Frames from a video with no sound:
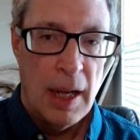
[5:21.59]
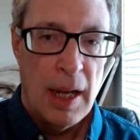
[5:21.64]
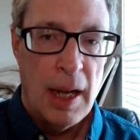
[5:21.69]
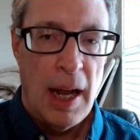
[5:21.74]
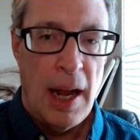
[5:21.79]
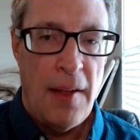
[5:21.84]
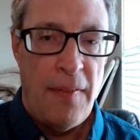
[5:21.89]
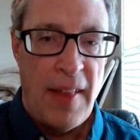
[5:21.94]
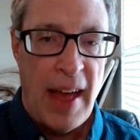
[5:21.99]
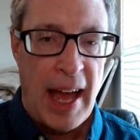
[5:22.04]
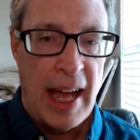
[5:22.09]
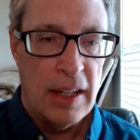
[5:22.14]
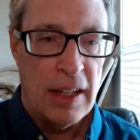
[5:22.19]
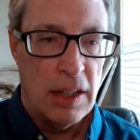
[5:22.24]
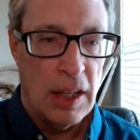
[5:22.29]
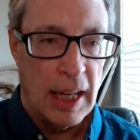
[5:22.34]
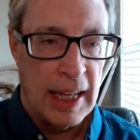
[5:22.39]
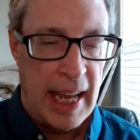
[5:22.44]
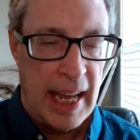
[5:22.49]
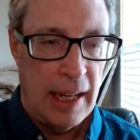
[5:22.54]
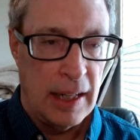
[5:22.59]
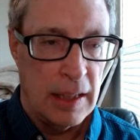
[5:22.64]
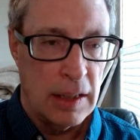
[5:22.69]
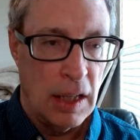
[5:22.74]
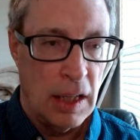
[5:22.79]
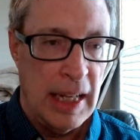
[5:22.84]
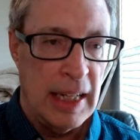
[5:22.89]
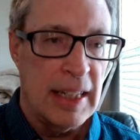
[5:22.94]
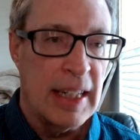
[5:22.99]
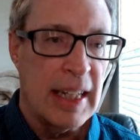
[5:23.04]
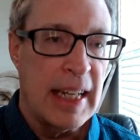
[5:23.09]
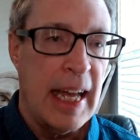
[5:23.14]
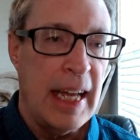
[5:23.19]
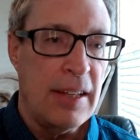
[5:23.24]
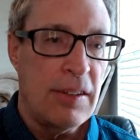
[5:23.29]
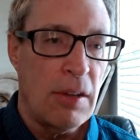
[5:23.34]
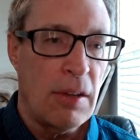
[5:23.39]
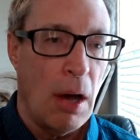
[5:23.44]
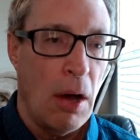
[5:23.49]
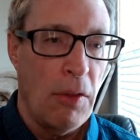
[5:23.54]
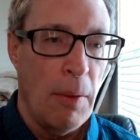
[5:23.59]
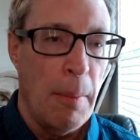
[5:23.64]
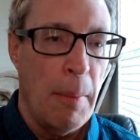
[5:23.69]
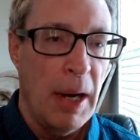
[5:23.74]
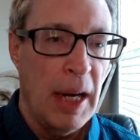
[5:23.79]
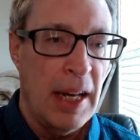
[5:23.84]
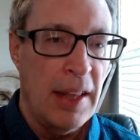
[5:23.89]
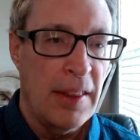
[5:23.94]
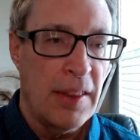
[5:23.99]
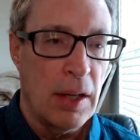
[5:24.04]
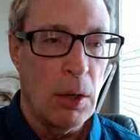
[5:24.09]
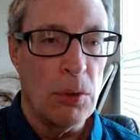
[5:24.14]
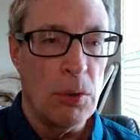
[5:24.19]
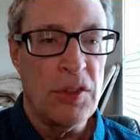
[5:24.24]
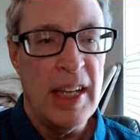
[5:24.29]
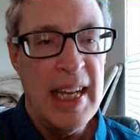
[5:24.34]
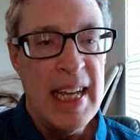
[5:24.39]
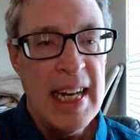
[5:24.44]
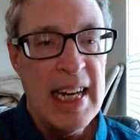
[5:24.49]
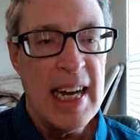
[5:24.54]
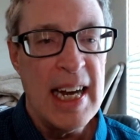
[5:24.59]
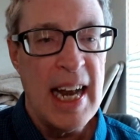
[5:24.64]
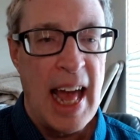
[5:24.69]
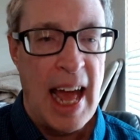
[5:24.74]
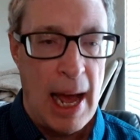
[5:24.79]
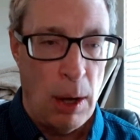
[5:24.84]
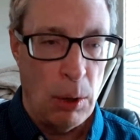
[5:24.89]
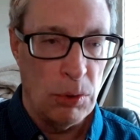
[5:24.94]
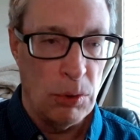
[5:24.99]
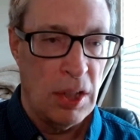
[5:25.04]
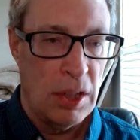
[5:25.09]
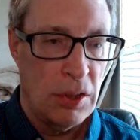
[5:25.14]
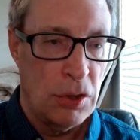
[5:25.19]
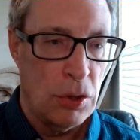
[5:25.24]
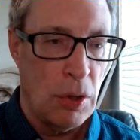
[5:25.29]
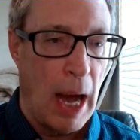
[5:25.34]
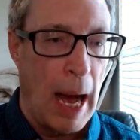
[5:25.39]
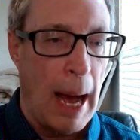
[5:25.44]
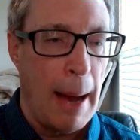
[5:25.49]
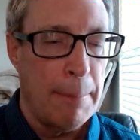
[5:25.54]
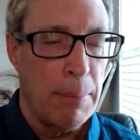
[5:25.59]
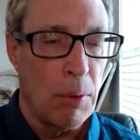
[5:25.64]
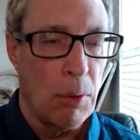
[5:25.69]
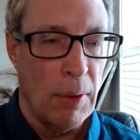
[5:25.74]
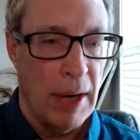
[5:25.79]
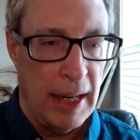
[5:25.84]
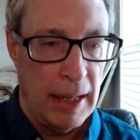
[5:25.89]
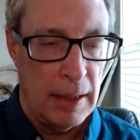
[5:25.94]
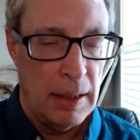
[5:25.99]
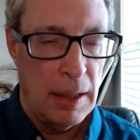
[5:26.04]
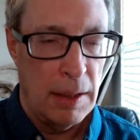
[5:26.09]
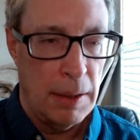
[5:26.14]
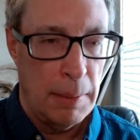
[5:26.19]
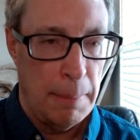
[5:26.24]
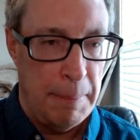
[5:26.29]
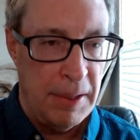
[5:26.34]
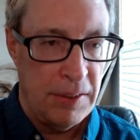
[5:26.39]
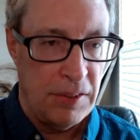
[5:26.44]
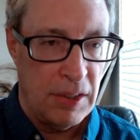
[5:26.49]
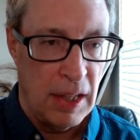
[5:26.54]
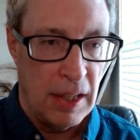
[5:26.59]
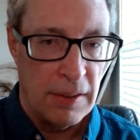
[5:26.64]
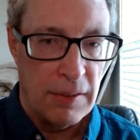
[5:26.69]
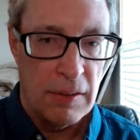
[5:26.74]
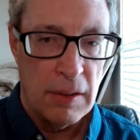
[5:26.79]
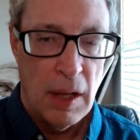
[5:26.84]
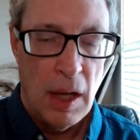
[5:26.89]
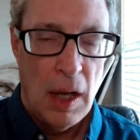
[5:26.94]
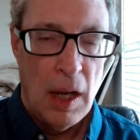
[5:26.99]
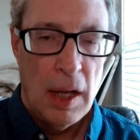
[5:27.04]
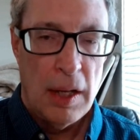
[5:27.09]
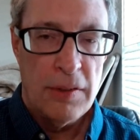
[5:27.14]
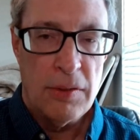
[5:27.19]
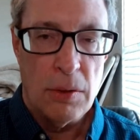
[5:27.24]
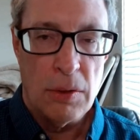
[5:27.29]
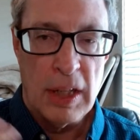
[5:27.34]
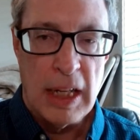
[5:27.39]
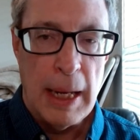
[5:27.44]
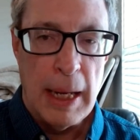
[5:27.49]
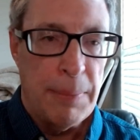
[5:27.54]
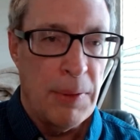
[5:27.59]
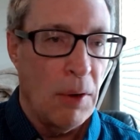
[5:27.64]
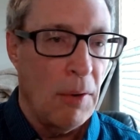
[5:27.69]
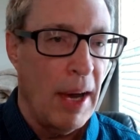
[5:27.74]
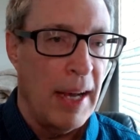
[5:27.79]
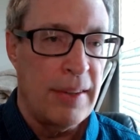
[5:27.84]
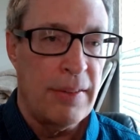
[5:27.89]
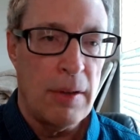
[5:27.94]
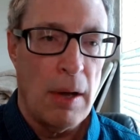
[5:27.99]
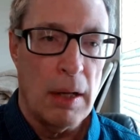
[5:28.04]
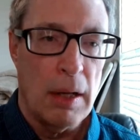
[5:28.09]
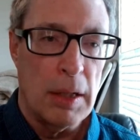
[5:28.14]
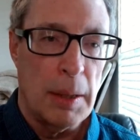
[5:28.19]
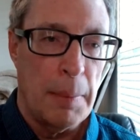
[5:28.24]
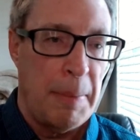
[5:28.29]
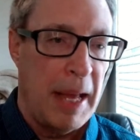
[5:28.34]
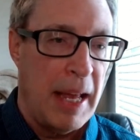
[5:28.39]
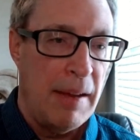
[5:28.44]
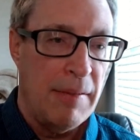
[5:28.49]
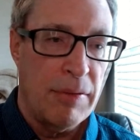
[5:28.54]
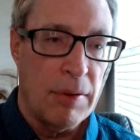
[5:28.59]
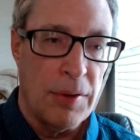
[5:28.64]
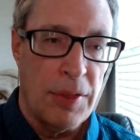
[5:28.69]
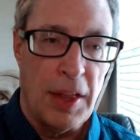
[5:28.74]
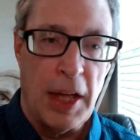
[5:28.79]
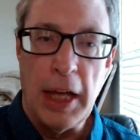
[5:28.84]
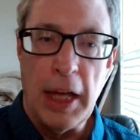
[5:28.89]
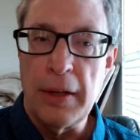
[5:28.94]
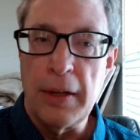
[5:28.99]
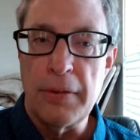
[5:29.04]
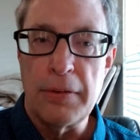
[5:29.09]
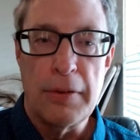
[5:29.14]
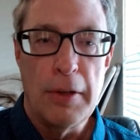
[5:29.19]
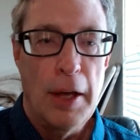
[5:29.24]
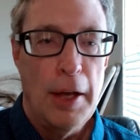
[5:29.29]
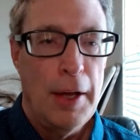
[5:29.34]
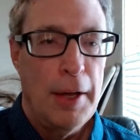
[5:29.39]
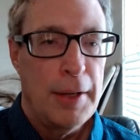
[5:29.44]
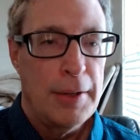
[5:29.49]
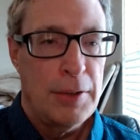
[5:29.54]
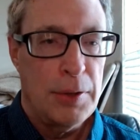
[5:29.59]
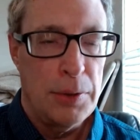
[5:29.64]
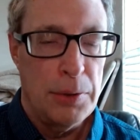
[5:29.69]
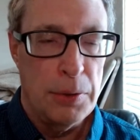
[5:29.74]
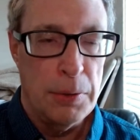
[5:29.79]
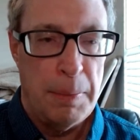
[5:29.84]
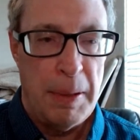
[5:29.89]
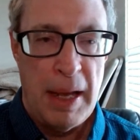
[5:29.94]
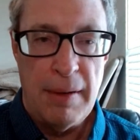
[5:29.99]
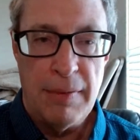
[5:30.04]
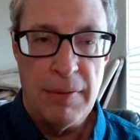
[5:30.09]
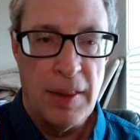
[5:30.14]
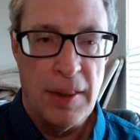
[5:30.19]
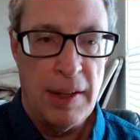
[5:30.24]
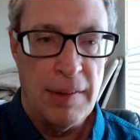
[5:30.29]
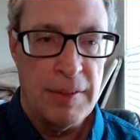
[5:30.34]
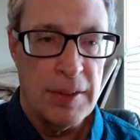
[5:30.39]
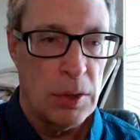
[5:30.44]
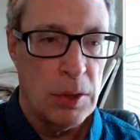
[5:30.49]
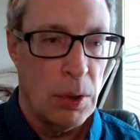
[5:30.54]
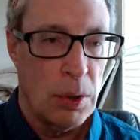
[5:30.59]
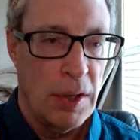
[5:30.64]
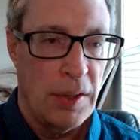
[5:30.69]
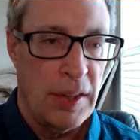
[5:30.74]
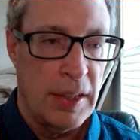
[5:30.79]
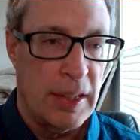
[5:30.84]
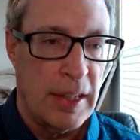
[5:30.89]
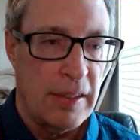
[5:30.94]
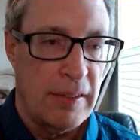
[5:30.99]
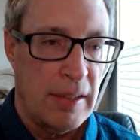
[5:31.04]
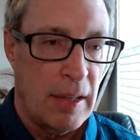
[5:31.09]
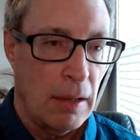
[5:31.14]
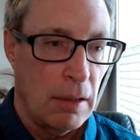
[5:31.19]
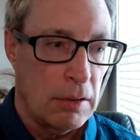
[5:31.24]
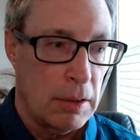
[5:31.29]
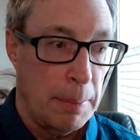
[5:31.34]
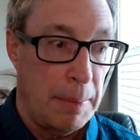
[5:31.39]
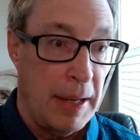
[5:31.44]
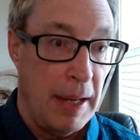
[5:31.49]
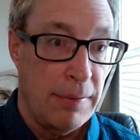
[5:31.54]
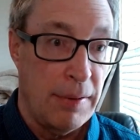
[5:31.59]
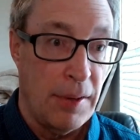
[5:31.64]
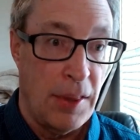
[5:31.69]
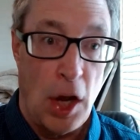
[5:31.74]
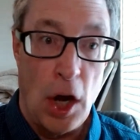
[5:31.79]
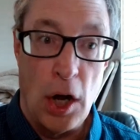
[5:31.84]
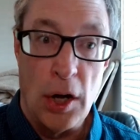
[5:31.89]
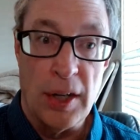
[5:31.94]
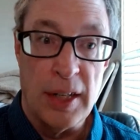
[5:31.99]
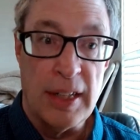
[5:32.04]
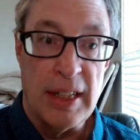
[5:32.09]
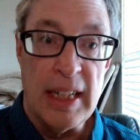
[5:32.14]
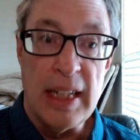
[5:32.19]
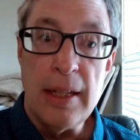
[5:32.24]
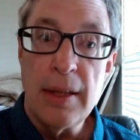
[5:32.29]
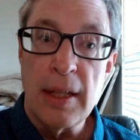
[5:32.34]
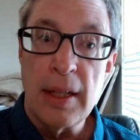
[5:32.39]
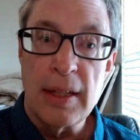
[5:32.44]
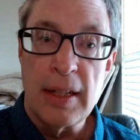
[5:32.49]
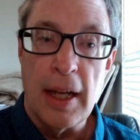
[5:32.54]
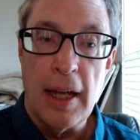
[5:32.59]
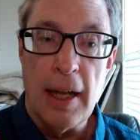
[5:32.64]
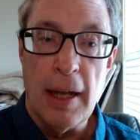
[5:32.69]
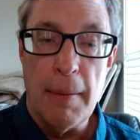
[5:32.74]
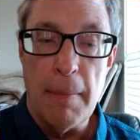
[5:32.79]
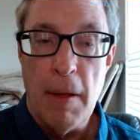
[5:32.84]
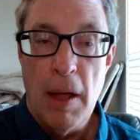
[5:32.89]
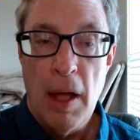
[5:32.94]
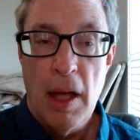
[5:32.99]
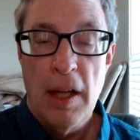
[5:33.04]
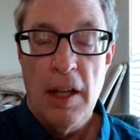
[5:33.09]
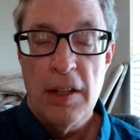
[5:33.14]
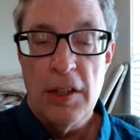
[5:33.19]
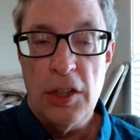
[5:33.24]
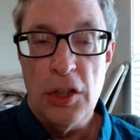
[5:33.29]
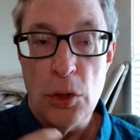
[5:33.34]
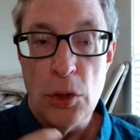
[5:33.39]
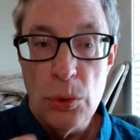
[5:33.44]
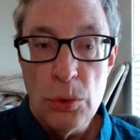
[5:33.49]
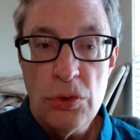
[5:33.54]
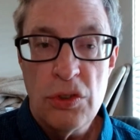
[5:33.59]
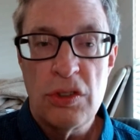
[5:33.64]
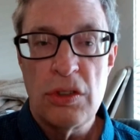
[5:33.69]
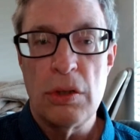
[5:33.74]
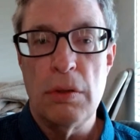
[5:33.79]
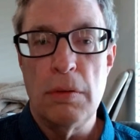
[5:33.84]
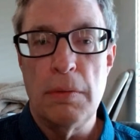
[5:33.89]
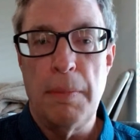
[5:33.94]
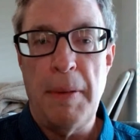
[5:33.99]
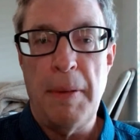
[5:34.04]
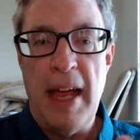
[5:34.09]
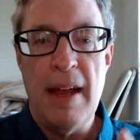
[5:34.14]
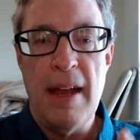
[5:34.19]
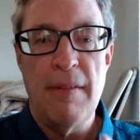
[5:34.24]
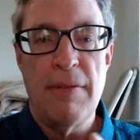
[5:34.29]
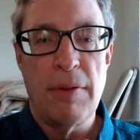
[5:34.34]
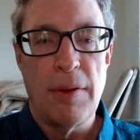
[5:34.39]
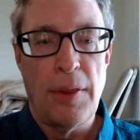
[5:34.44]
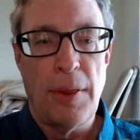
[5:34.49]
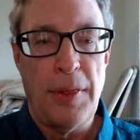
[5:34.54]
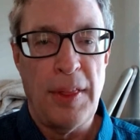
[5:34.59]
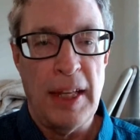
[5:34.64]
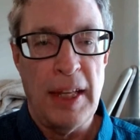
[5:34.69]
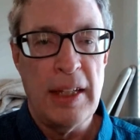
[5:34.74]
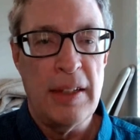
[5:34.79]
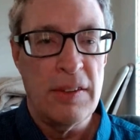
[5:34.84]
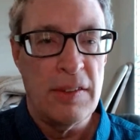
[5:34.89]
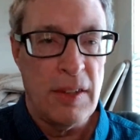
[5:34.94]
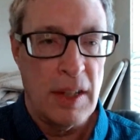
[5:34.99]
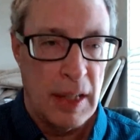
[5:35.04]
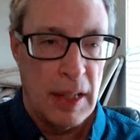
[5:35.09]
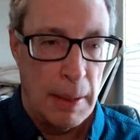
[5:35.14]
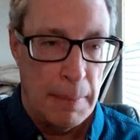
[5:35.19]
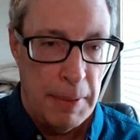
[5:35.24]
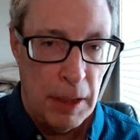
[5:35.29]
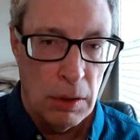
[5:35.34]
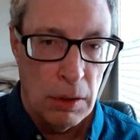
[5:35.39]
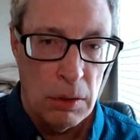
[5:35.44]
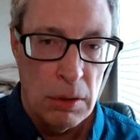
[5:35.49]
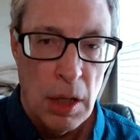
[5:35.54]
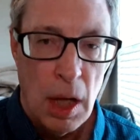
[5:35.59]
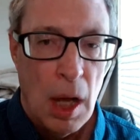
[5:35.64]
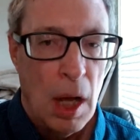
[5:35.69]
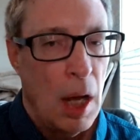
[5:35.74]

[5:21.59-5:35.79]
And that, again, indicates all the money that goes in and out to operate the business. So, to keep the lights on, to pay for things, to pay for the inventory that they sell, to pay for the R&D that they use to pay for the things that they build.